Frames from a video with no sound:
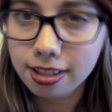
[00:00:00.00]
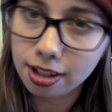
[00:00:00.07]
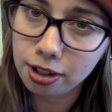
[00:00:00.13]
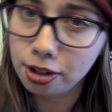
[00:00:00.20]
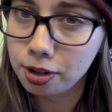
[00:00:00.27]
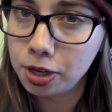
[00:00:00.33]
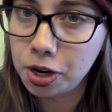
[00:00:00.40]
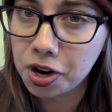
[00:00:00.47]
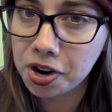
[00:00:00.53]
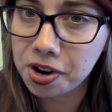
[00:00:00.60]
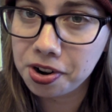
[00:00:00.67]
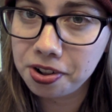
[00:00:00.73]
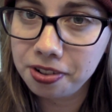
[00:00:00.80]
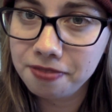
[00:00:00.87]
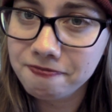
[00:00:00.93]
the little
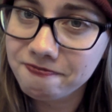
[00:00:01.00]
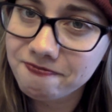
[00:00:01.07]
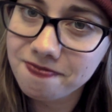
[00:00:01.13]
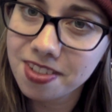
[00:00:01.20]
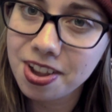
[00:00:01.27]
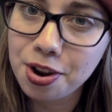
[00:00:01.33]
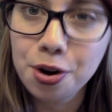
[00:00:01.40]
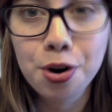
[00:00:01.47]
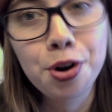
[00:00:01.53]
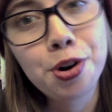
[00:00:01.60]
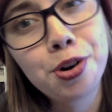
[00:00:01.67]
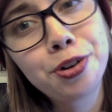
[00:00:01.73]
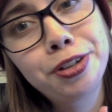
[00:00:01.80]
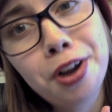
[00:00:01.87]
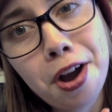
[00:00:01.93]
girl
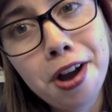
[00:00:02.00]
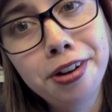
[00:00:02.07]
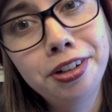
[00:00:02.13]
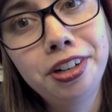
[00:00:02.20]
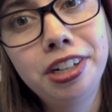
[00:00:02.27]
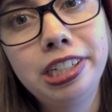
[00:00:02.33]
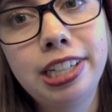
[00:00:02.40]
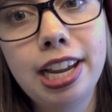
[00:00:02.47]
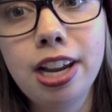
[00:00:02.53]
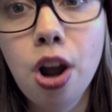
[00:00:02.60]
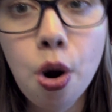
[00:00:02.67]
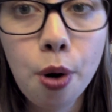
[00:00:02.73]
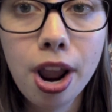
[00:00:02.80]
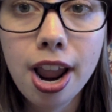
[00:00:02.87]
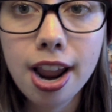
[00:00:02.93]
her daughter is like,
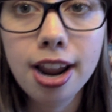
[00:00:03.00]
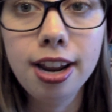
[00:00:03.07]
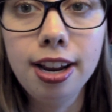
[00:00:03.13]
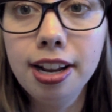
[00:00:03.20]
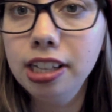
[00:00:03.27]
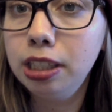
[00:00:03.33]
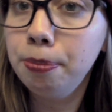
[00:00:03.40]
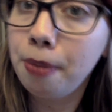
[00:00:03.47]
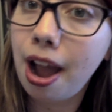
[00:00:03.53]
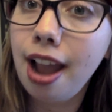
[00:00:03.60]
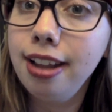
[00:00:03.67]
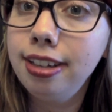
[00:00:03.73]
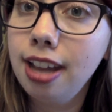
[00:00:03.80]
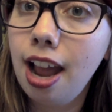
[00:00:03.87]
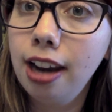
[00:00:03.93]
oh, hey, is
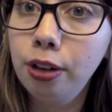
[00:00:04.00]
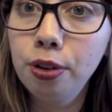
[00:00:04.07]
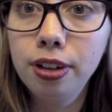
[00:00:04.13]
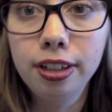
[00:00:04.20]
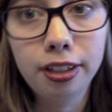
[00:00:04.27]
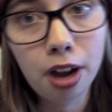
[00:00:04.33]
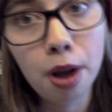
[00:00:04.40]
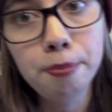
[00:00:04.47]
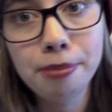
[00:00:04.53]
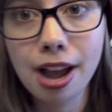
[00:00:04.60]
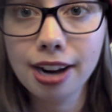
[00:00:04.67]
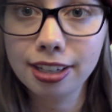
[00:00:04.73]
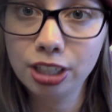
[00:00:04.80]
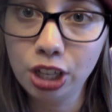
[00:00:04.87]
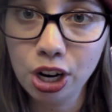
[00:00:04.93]
my dad going to come
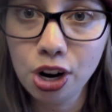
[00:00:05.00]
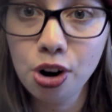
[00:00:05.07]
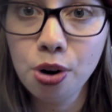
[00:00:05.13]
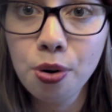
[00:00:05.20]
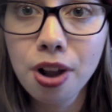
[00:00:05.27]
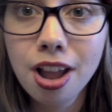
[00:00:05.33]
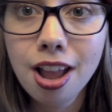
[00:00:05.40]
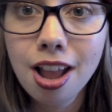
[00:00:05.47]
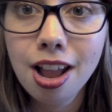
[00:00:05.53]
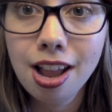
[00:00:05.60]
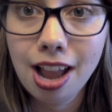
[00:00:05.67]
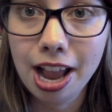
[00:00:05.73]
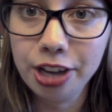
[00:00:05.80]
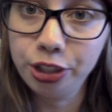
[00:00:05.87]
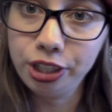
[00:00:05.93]
back too?
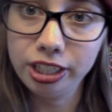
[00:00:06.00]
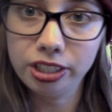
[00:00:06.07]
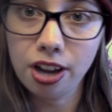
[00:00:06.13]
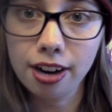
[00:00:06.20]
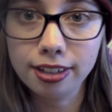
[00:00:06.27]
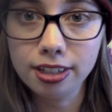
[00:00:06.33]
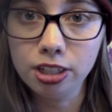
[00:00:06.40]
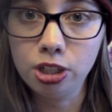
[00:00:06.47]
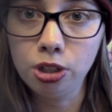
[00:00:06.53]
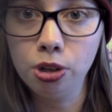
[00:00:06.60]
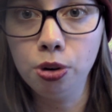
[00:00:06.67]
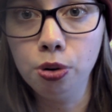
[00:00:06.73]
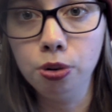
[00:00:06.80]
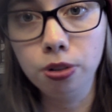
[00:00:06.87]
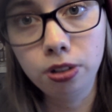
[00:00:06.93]
As she's talking
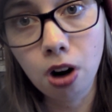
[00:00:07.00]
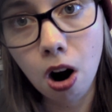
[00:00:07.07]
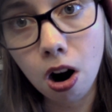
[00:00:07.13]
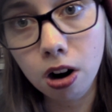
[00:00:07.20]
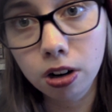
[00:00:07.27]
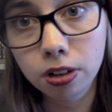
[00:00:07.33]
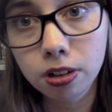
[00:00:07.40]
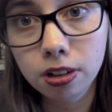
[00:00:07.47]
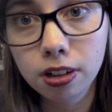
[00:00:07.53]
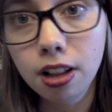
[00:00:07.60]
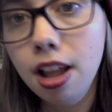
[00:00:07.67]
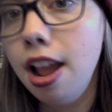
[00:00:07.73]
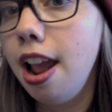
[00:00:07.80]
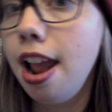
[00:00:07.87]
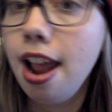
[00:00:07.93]
to
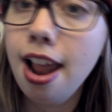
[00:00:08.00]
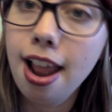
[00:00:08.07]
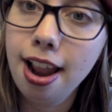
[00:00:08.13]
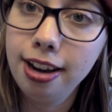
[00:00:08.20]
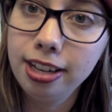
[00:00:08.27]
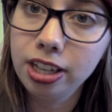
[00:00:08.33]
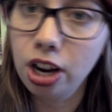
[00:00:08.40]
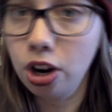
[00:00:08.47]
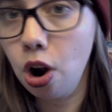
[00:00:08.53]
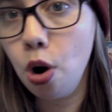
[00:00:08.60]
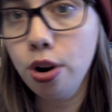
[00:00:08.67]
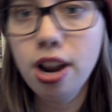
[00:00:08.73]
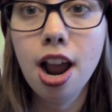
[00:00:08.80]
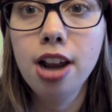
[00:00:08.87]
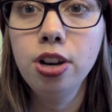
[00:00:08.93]
Carl, and he's like,
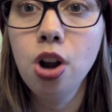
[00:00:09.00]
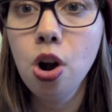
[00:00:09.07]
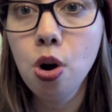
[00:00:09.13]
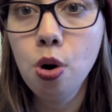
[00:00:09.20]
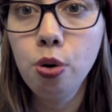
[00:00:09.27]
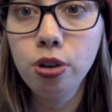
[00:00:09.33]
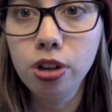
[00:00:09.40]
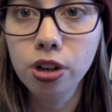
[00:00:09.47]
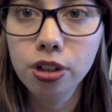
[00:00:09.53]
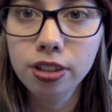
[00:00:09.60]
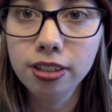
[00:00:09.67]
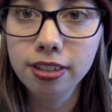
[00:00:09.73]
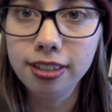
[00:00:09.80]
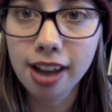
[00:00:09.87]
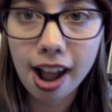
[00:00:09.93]
oh, yeah, no,
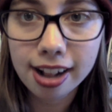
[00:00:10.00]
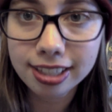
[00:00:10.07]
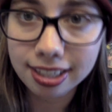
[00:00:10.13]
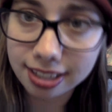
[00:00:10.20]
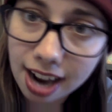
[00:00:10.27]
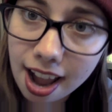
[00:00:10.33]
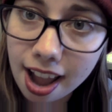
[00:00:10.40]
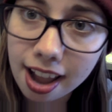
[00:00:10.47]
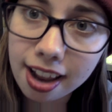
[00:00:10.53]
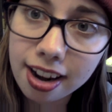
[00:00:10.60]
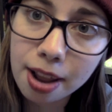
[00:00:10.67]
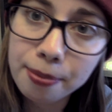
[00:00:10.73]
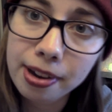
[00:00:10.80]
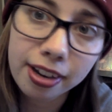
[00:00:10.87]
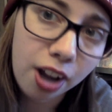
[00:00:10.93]
your dad's
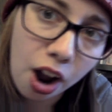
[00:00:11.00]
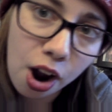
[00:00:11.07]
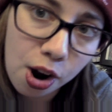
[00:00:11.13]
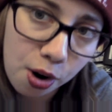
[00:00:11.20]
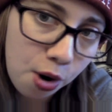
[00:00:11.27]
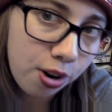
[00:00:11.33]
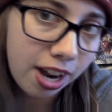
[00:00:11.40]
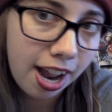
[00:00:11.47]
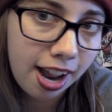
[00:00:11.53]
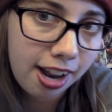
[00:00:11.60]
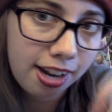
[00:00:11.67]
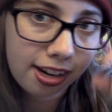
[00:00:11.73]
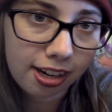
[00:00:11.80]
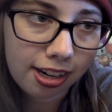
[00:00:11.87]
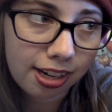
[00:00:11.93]
dead. I'm like, oh,
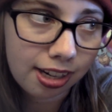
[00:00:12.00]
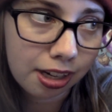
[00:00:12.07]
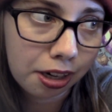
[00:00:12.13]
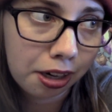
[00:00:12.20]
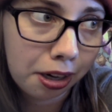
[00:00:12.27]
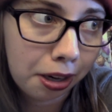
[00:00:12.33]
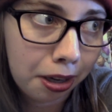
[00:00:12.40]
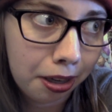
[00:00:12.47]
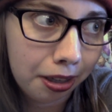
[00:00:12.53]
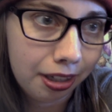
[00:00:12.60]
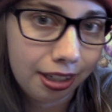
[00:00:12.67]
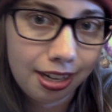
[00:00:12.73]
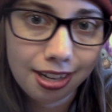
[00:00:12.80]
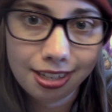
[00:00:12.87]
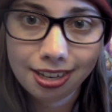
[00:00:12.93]
okay,
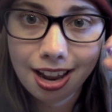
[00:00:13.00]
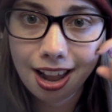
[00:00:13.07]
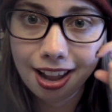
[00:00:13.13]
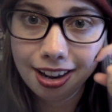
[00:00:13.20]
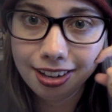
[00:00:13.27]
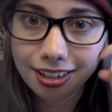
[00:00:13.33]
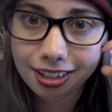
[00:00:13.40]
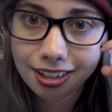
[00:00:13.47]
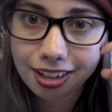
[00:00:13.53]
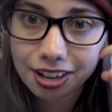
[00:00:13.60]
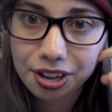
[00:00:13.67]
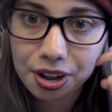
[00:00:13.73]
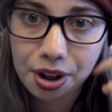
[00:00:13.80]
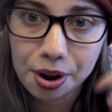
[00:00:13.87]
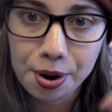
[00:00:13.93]
uh, he's dead.
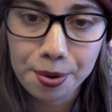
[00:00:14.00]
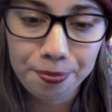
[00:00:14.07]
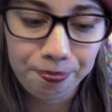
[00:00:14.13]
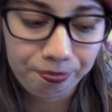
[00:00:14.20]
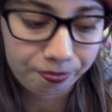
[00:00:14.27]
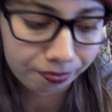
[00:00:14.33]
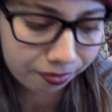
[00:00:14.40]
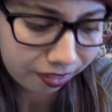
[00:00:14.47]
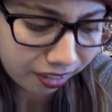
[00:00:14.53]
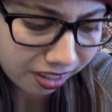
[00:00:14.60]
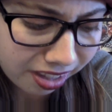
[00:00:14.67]
Um,